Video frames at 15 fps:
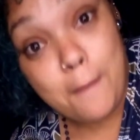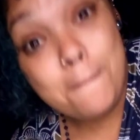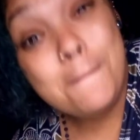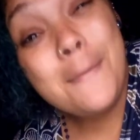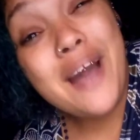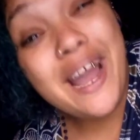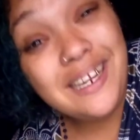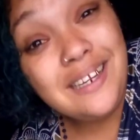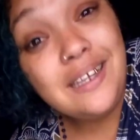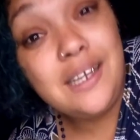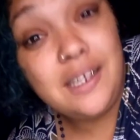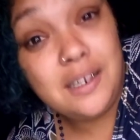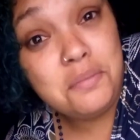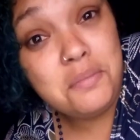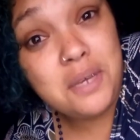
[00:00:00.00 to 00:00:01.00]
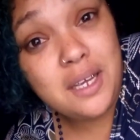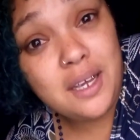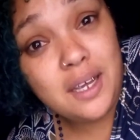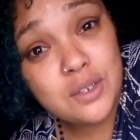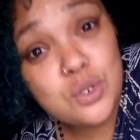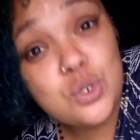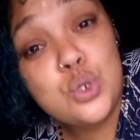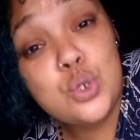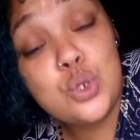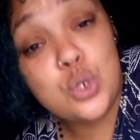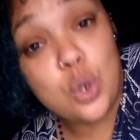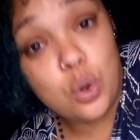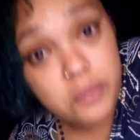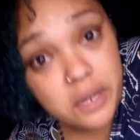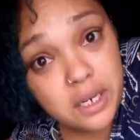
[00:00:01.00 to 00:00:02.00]
Mine hit me in
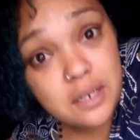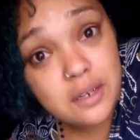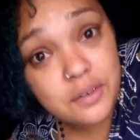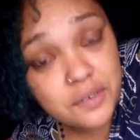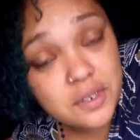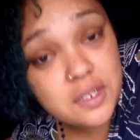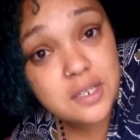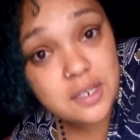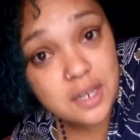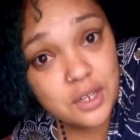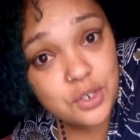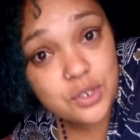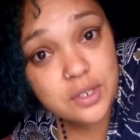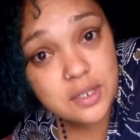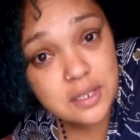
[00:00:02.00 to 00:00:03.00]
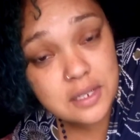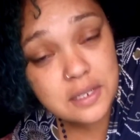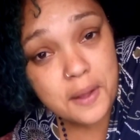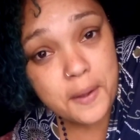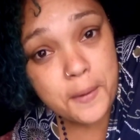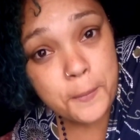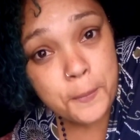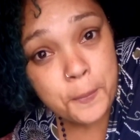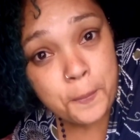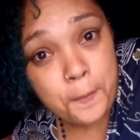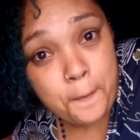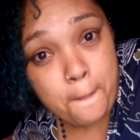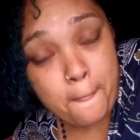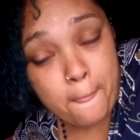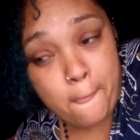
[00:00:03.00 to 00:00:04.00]
so many different stages.
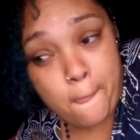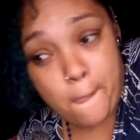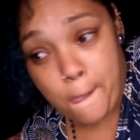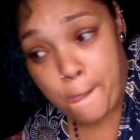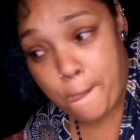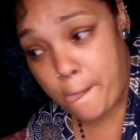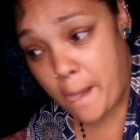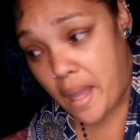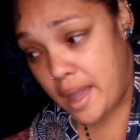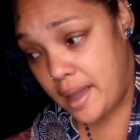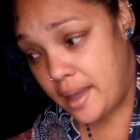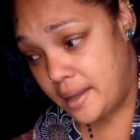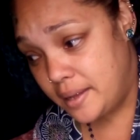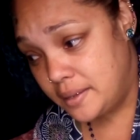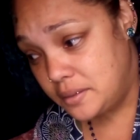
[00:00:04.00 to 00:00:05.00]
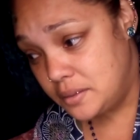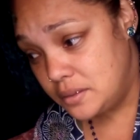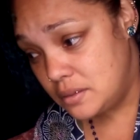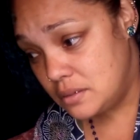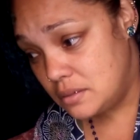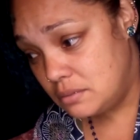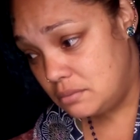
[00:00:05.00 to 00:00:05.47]
And